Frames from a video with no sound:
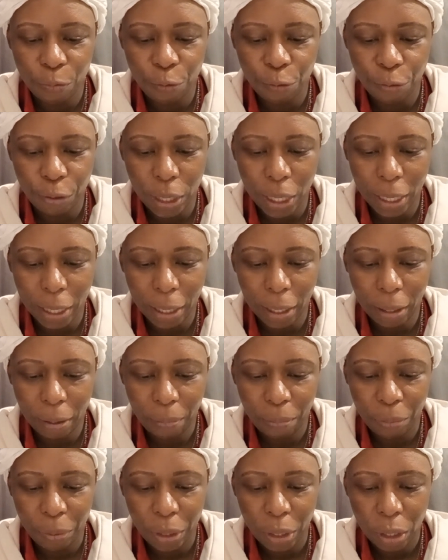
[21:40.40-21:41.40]
fear
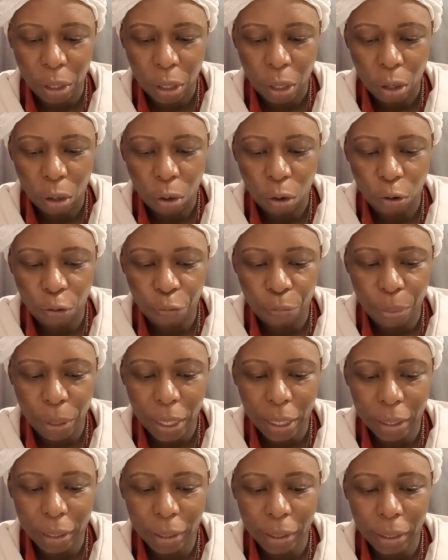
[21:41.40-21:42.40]
of
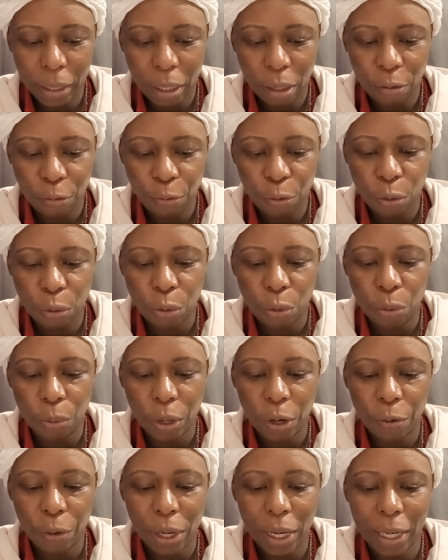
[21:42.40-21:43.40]
being seen for who
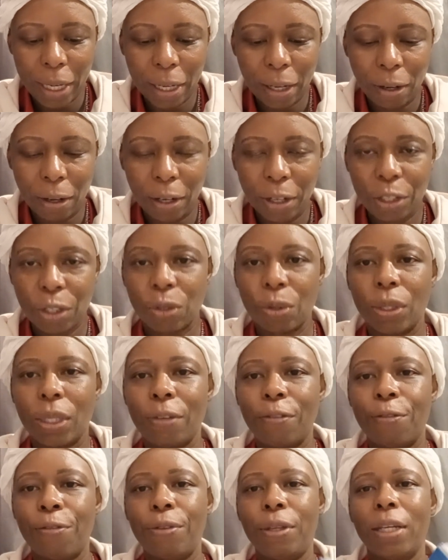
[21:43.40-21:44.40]
we really are so the
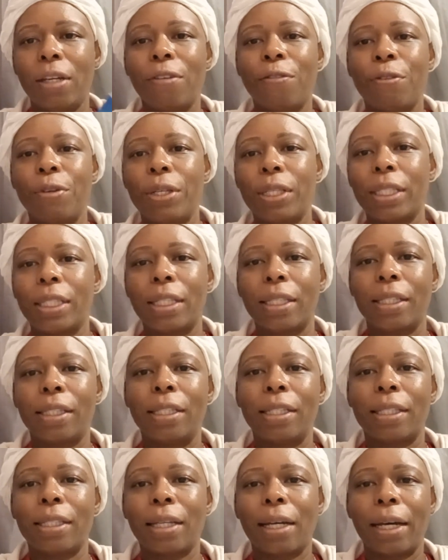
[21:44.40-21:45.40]
fear versus
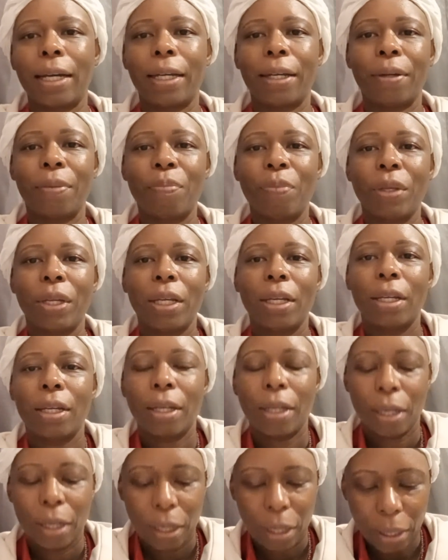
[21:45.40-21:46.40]
desire
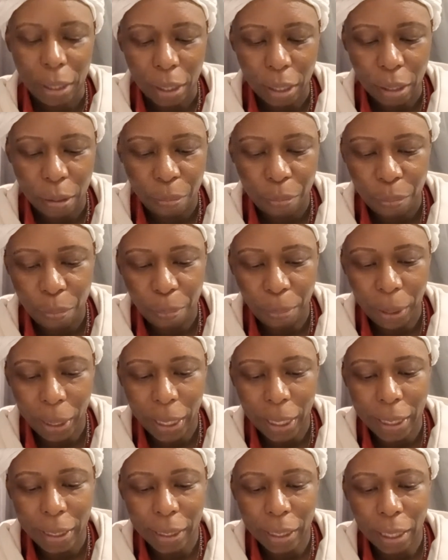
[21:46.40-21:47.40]
um,
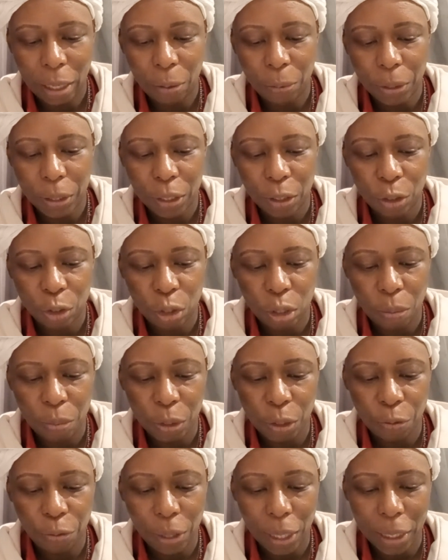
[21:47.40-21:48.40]
plays out in
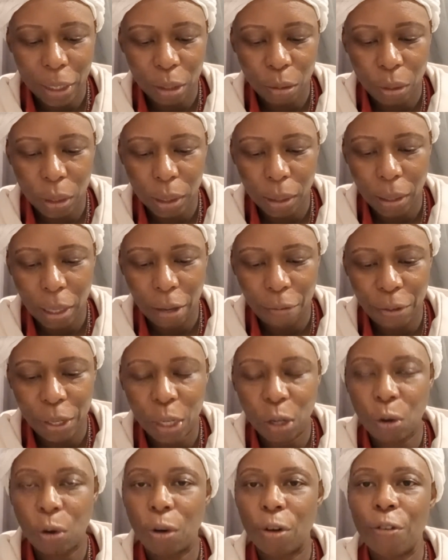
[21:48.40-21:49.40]
terms of us
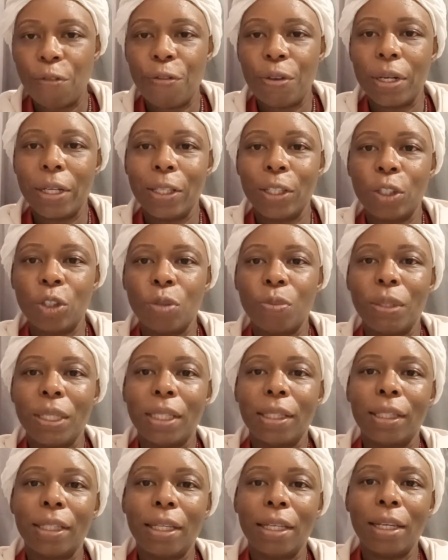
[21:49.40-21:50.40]
having confidence to be
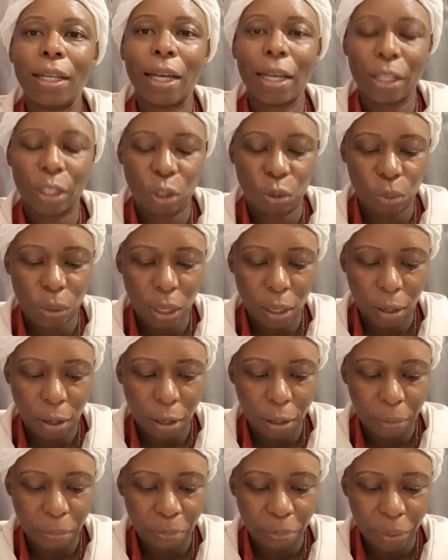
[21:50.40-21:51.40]
seen as we are.